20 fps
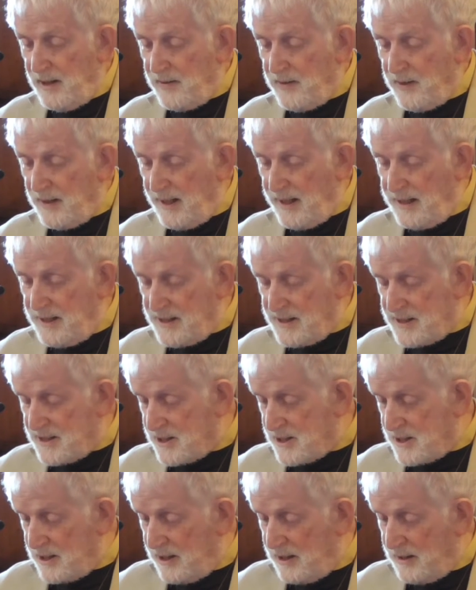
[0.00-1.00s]
In the latest
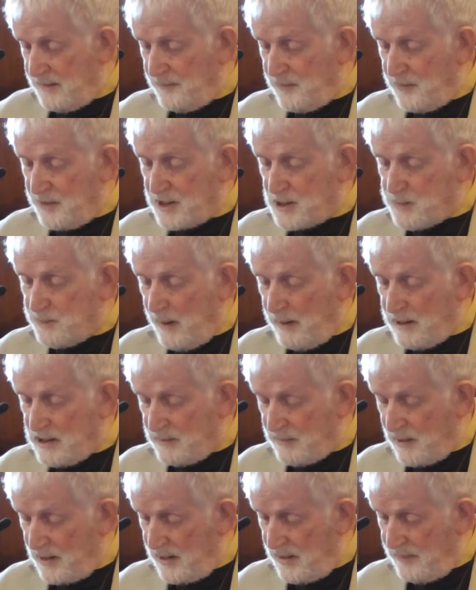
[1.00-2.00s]
scene in this
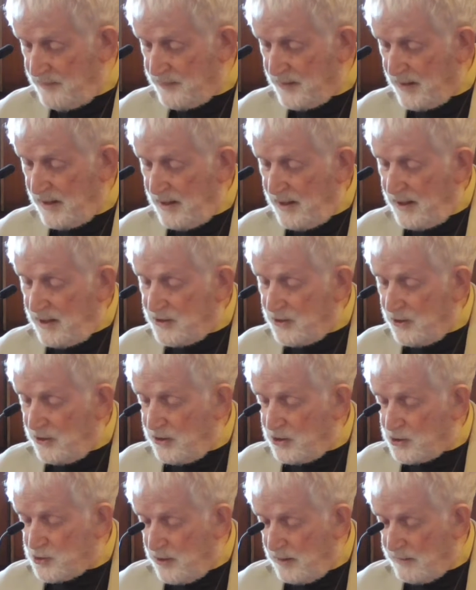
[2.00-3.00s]
pantomime,
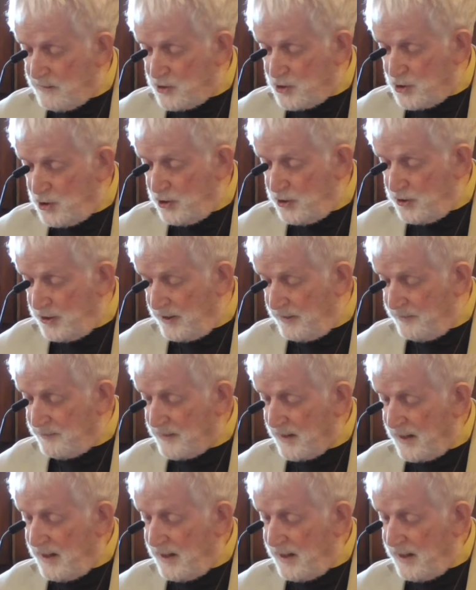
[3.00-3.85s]
Donald Trump Jr.